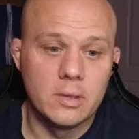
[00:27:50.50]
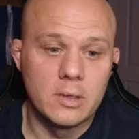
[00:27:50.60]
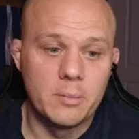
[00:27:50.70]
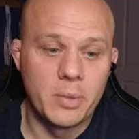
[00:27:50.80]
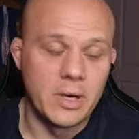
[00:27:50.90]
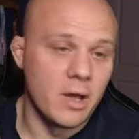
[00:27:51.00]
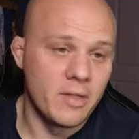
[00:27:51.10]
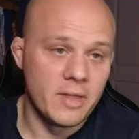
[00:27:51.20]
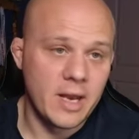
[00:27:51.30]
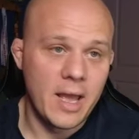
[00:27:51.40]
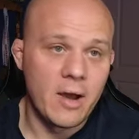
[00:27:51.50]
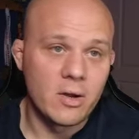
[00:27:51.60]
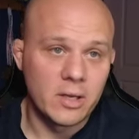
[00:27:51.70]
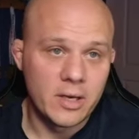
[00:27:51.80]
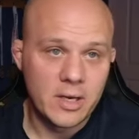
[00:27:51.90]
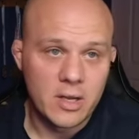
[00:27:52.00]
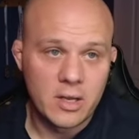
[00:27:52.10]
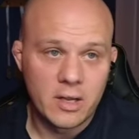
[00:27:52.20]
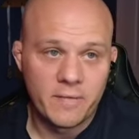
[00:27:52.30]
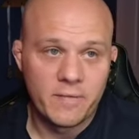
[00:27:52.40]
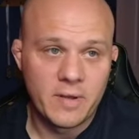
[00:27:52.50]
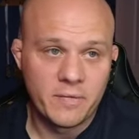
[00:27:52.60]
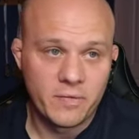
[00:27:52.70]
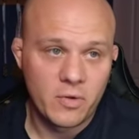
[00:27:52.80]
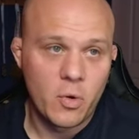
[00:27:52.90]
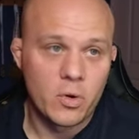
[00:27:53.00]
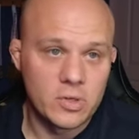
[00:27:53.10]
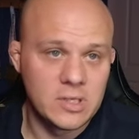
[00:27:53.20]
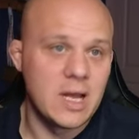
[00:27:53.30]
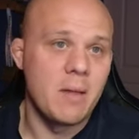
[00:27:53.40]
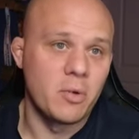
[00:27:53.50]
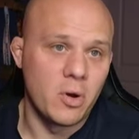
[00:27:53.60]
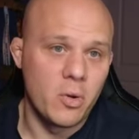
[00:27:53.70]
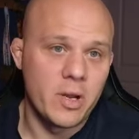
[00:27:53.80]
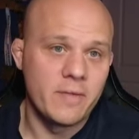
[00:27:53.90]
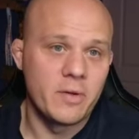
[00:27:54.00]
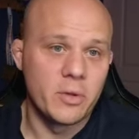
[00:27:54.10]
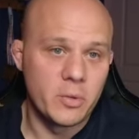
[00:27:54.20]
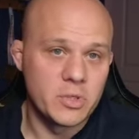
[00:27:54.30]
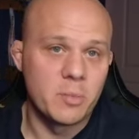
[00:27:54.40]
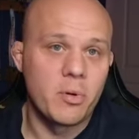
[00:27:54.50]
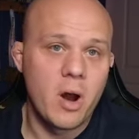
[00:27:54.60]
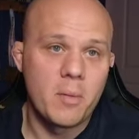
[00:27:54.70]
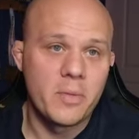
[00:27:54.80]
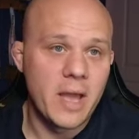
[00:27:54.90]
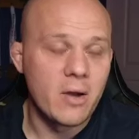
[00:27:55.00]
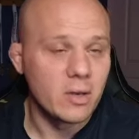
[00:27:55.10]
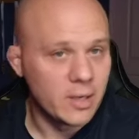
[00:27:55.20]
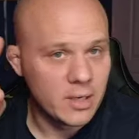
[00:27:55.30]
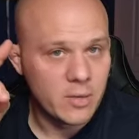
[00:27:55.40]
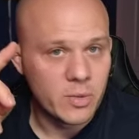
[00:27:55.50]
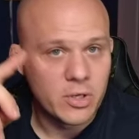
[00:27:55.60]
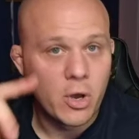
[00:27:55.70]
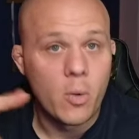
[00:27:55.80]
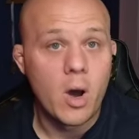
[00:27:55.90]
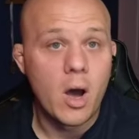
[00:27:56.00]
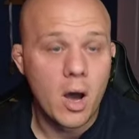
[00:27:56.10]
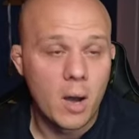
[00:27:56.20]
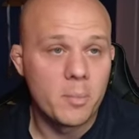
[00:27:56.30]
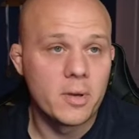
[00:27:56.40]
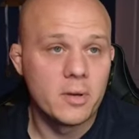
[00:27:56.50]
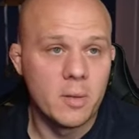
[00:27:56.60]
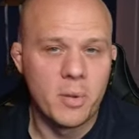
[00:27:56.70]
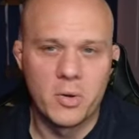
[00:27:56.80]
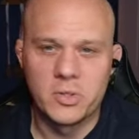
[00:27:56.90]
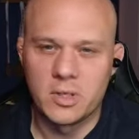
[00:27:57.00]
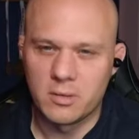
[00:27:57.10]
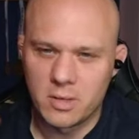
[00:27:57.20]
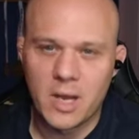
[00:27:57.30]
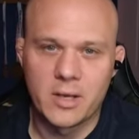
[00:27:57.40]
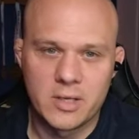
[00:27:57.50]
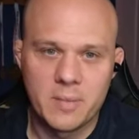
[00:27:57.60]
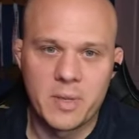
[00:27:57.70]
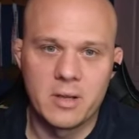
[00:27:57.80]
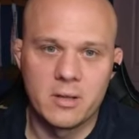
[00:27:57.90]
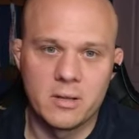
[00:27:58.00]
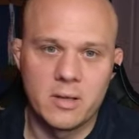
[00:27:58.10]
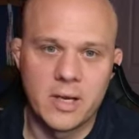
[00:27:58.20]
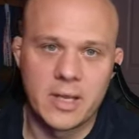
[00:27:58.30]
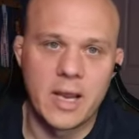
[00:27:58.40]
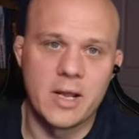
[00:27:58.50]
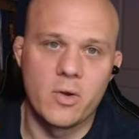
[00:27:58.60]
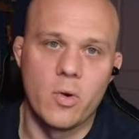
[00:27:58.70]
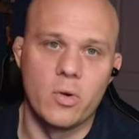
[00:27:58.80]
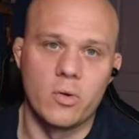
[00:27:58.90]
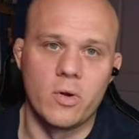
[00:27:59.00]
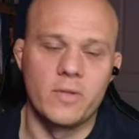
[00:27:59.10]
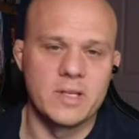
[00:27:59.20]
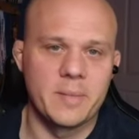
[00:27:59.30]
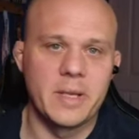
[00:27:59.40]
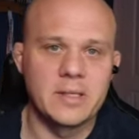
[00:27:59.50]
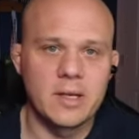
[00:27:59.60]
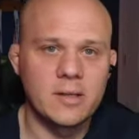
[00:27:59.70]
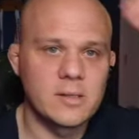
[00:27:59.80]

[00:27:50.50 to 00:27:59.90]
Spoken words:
But other than that, alkalinity, if corals stopped growing, if there was a problem, the alkalinity would go up, opposed to kind of dipping, indicating coral growth. Does that make sense?